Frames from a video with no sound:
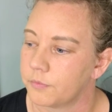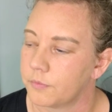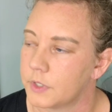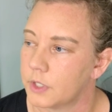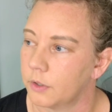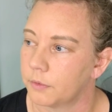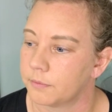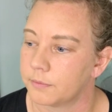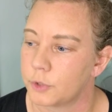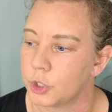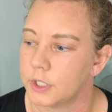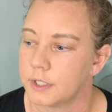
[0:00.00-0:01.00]
So
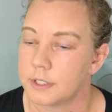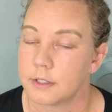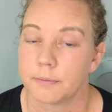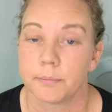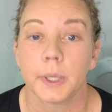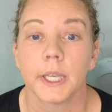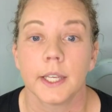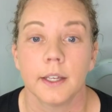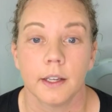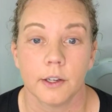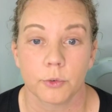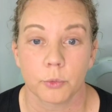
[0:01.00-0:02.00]
she's picking
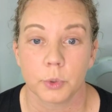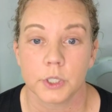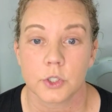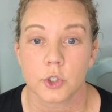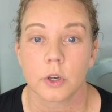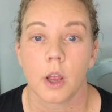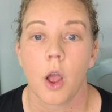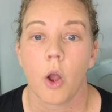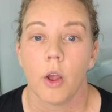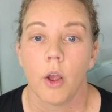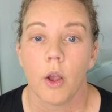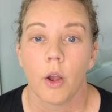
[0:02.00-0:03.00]
out which
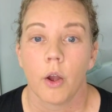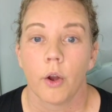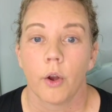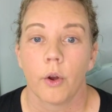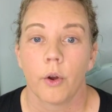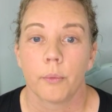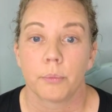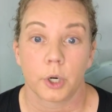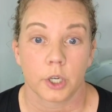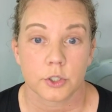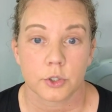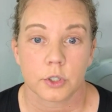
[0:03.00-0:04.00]

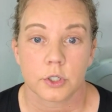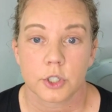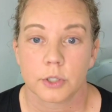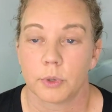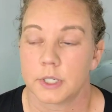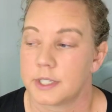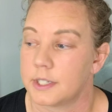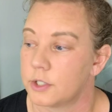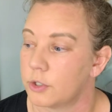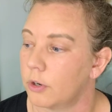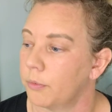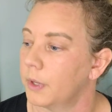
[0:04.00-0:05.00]
brush she wants to
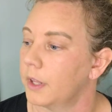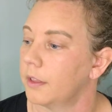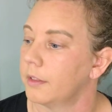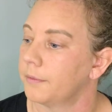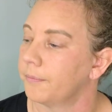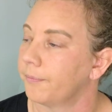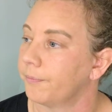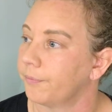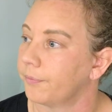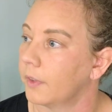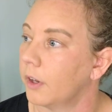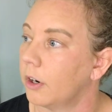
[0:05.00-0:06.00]
start with.
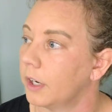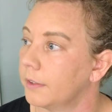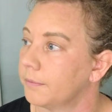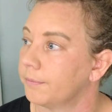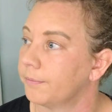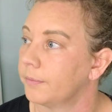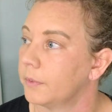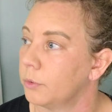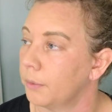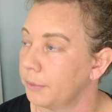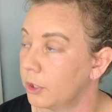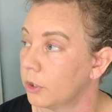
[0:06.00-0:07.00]
All right. You
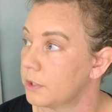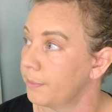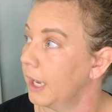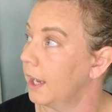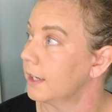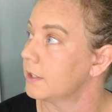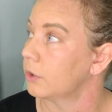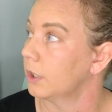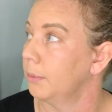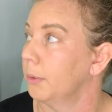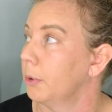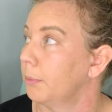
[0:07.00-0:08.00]
want me to close my eyes or
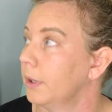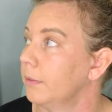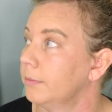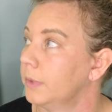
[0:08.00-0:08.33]
keep them open?